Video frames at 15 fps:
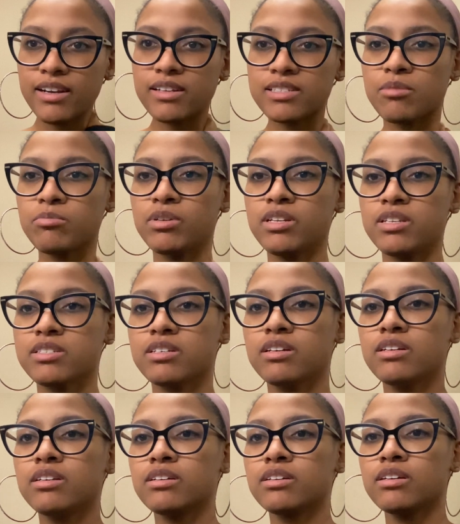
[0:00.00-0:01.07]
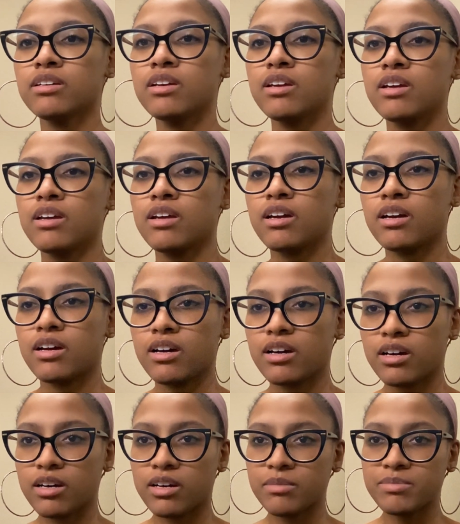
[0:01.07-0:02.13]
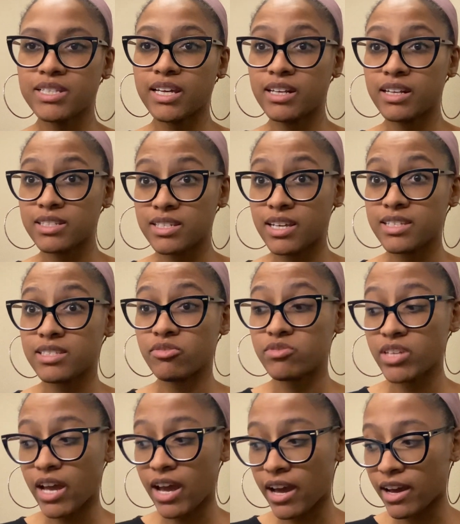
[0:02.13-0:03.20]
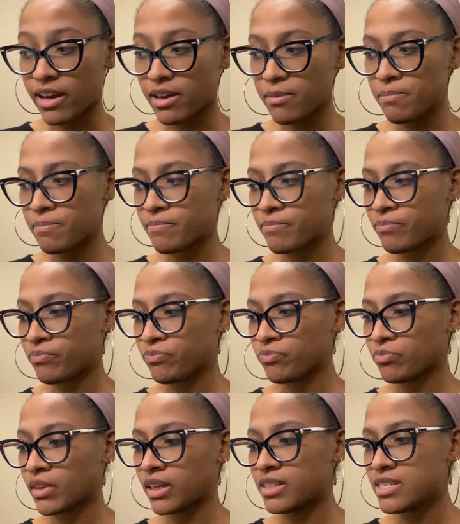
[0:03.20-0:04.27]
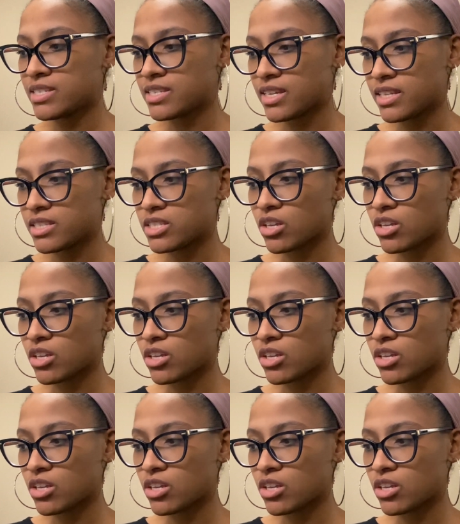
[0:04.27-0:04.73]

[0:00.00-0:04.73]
Something that's going to stand the test of time, sense